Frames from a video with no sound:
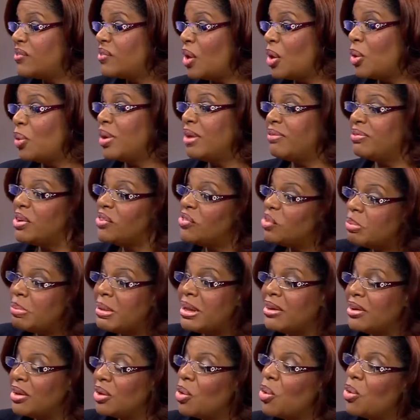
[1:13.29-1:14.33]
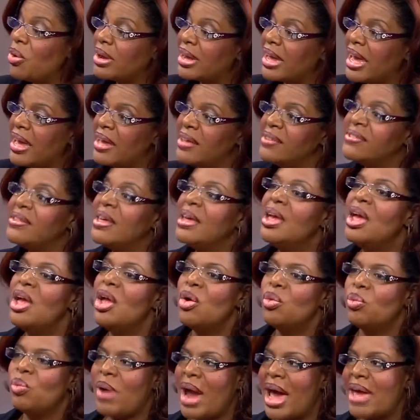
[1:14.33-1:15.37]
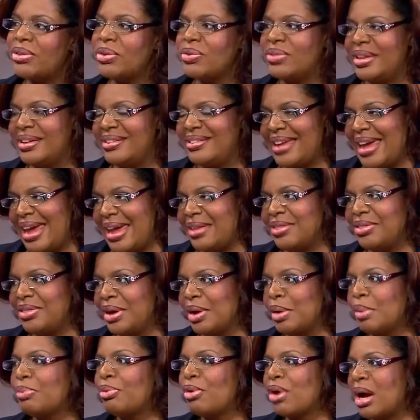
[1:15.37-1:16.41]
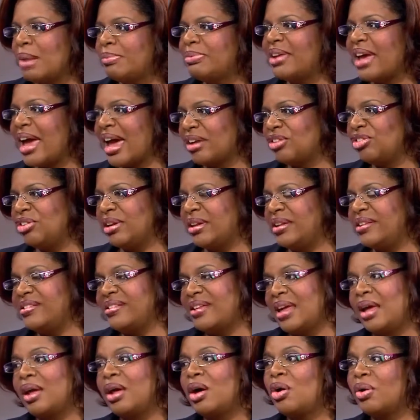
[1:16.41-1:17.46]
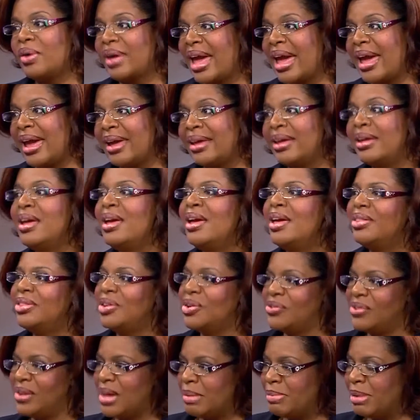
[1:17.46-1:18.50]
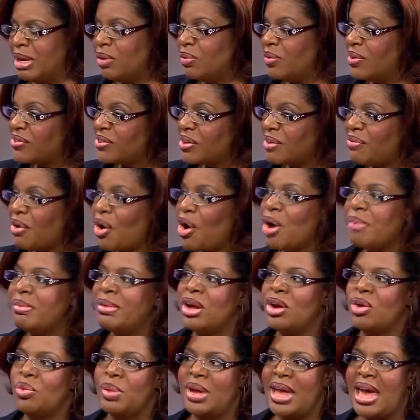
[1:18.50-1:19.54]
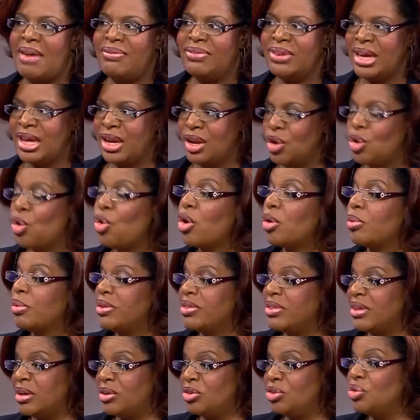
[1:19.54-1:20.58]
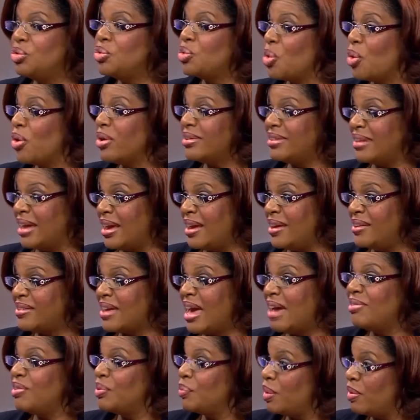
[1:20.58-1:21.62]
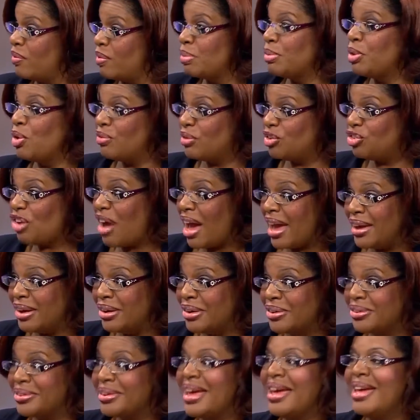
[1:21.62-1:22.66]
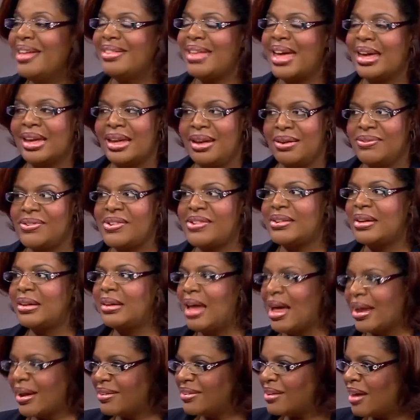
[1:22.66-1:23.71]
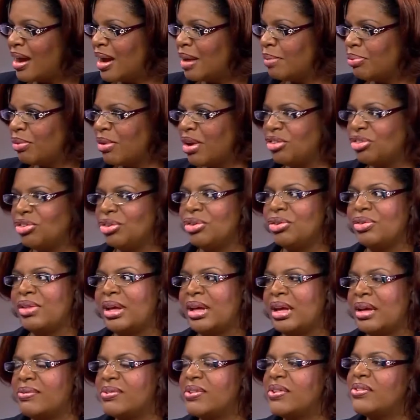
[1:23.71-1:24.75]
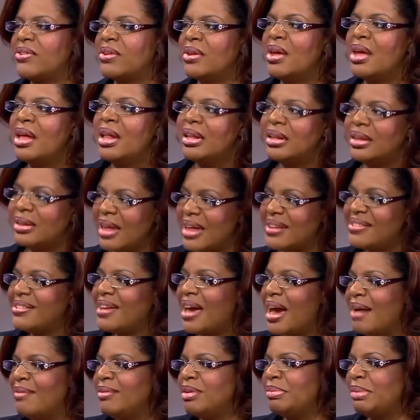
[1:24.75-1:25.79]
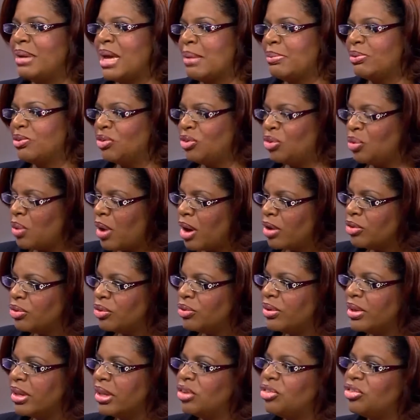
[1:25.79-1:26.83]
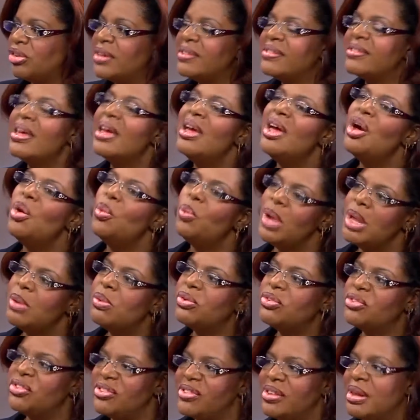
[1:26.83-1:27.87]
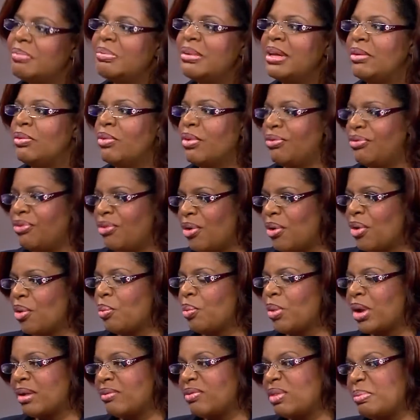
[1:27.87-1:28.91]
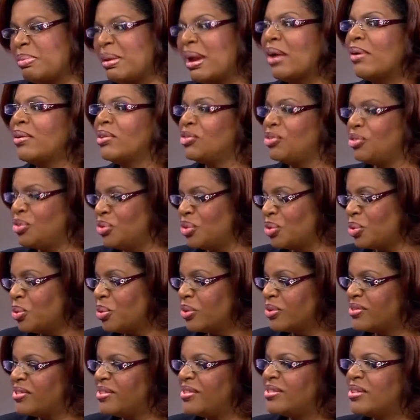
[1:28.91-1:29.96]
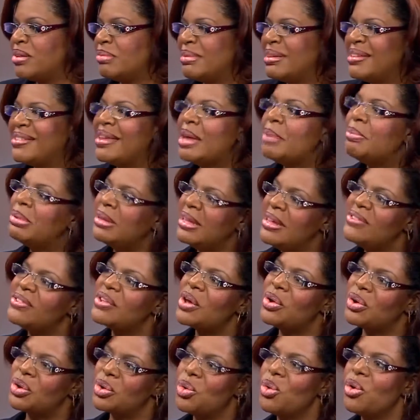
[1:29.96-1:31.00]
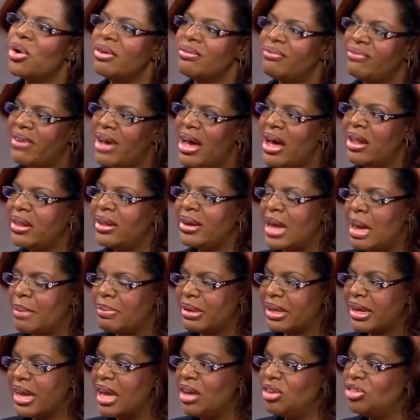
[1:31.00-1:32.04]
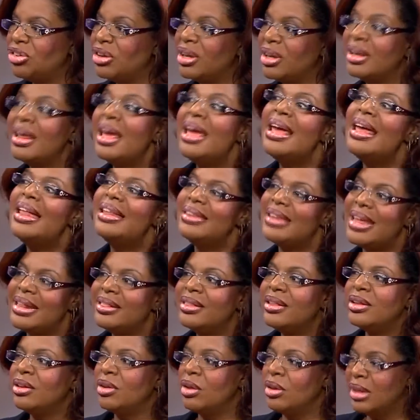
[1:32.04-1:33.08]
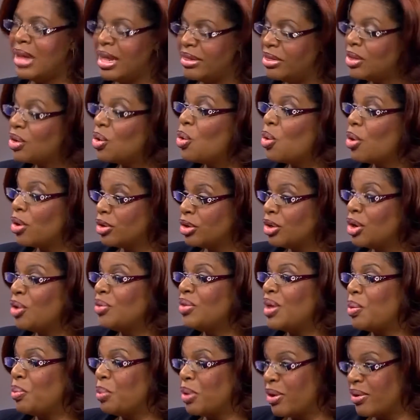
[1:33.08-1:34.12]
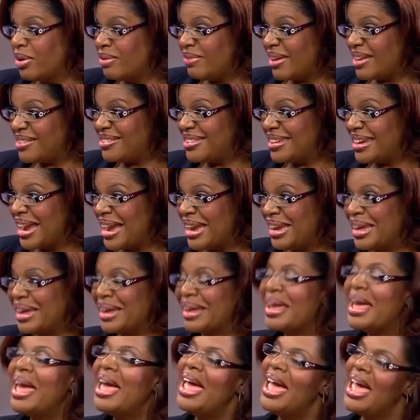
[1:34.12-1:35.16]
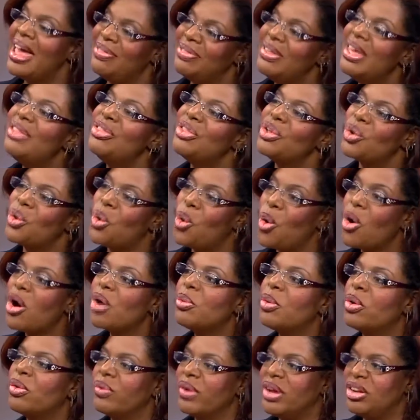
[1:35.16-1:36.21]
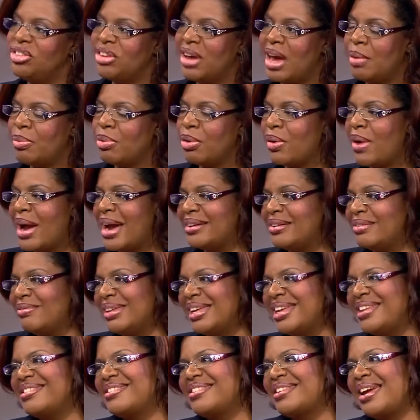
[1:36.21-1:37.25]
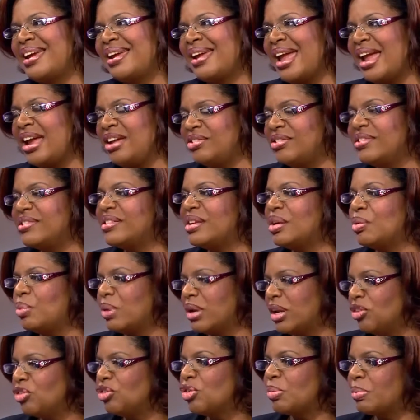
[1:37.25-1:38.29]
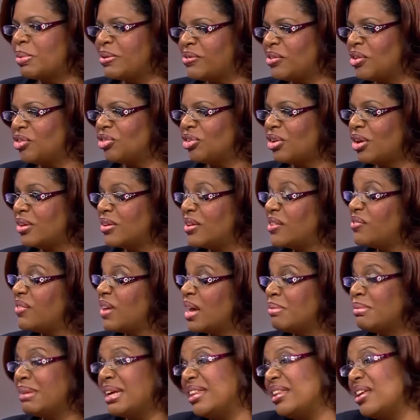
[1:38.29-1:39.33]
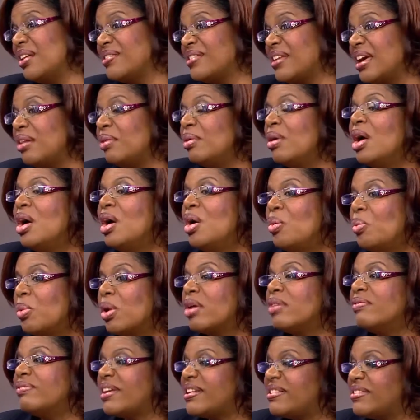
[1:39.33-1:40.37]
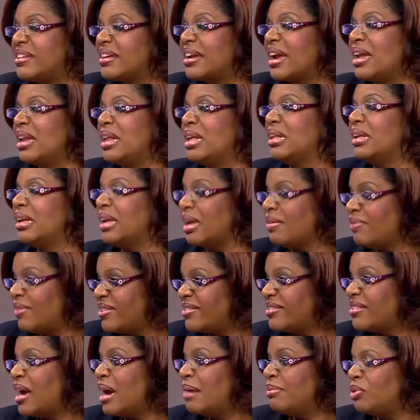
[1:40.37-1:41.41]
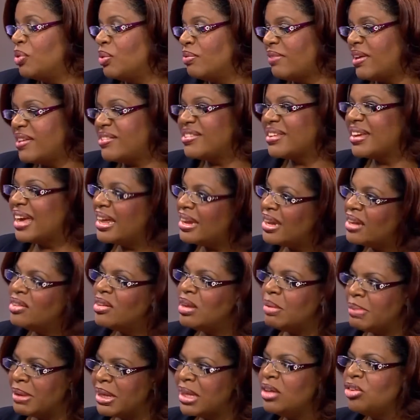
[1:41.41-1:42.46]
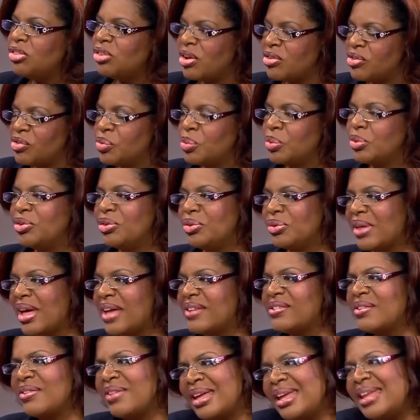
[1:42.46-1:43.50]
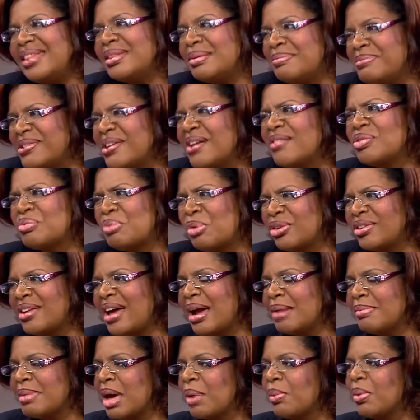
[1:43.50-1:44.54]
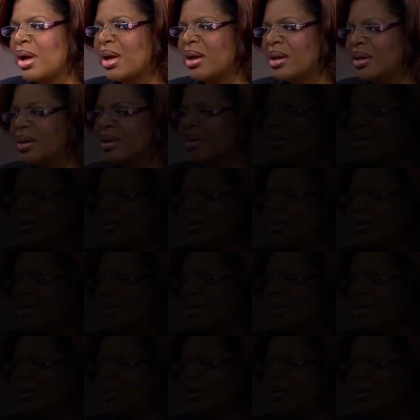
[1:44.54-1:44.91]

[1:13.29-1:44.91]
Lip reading: So if there's a pending court case, rather than take their prompt action and say, okay, there's imminent risk of harm here, we have to get in court within 2 court days after we remove a child, that gives us a lot of time pressure, that gives us less time to be able to do our due diligence. We will just simply refer one of the parents to the court system and say, please go to court and file an application. Let the court know that we're investigating, and then the court will reach out proactively and say, agency, what is your position on this family? And they'll say, we're investigating, give us time to investigate, and typically judges will do that. So they get themselves more time that way.